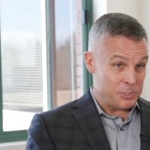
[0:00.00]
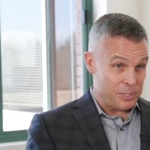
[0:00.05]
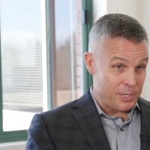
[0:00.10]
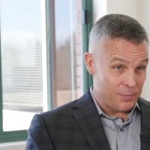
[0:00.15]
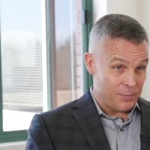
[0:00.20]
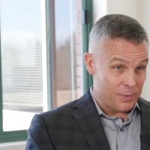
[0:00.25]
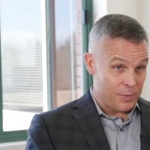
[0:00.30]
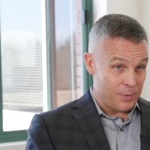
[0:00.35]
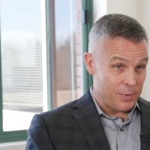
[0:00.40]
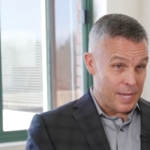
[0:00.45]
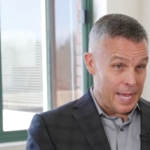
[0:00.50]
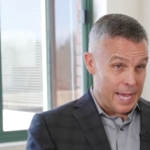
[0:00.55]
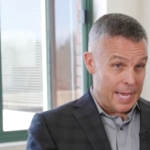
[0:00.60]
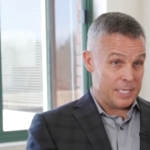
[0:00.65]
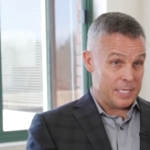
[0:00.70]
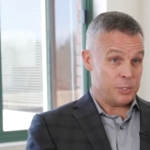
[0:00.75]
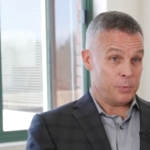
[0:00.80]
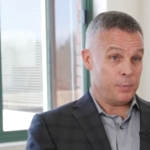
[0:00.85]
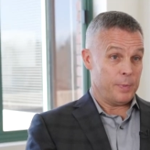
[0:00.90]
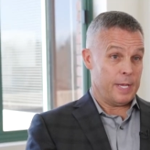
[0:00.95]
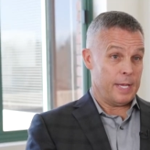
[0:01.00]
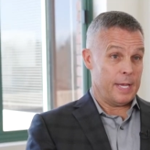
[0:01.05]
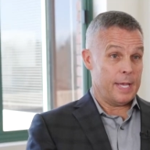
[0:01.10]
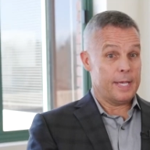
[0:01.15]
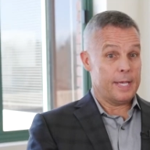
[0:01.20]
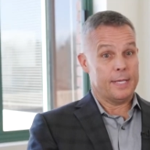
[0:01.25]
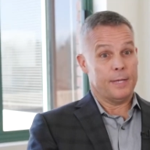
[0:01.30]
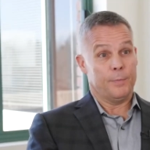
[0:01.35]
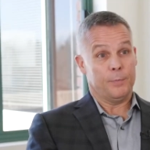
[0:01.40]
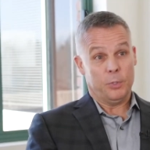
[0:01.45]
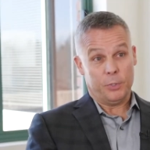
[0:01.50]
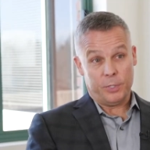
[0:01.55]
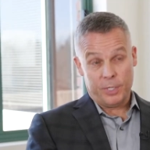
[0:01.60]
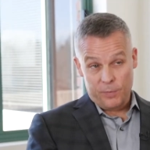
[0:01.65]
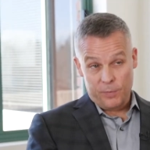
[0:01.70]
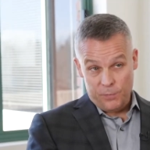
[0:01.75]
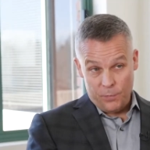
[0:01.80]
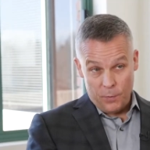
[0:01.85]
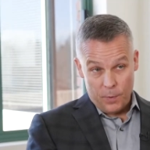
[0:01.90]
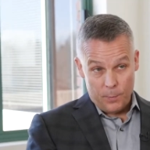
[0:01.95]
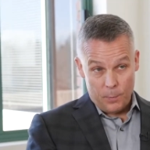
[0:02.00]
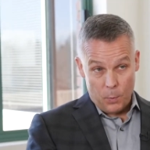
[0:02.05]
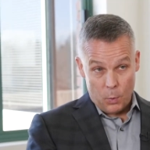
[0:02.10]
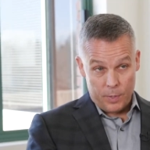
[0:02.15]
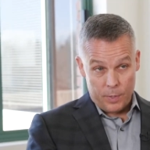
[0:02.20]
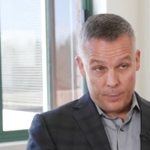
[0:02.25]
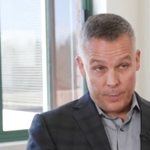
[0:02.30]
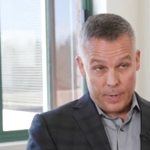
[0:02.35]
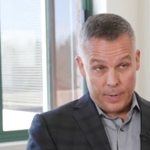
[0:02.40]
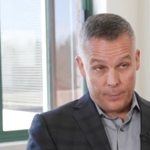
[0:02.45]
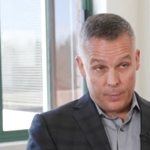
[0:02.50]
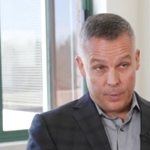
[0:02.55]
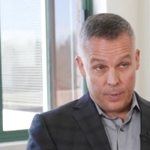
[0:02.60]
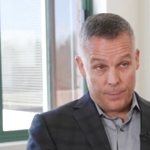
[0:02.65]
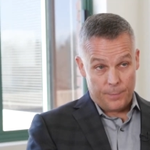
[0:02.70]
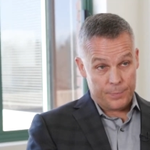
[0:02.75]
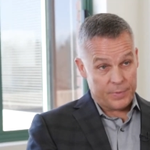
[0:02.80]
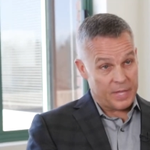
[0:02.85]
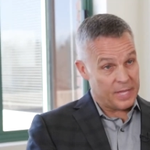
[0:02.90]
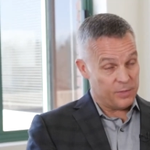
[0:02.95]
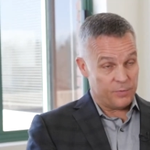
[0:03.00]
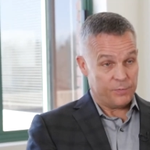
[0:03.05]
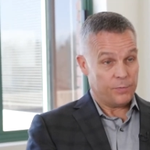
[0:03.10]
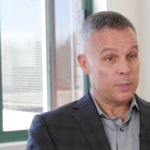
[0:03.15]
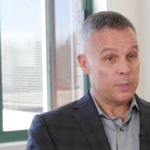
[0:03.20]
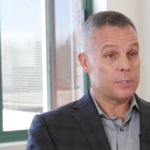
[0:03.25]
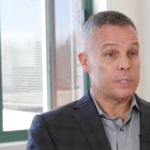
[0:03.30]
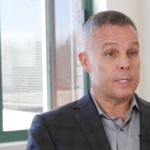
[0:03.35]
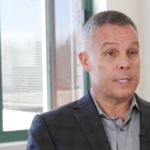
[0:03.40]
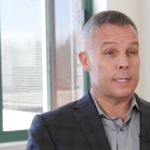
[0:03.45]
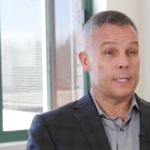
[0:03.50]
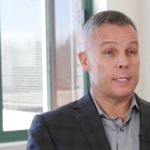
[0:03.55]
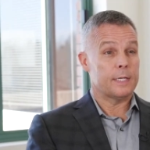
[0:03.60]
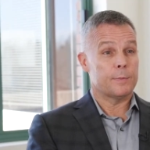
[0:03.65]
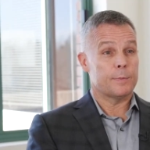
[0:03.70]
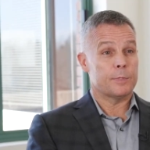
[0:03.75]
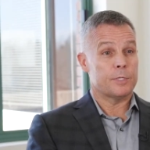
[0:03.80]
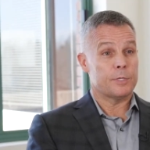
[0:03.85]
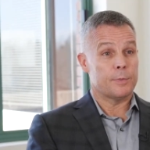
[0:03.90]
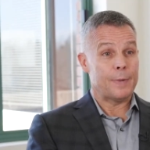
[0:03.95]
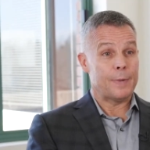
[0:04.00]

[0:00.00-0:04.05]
several ask me, "Hey, I'm looking for a board member," and the first thing that comes to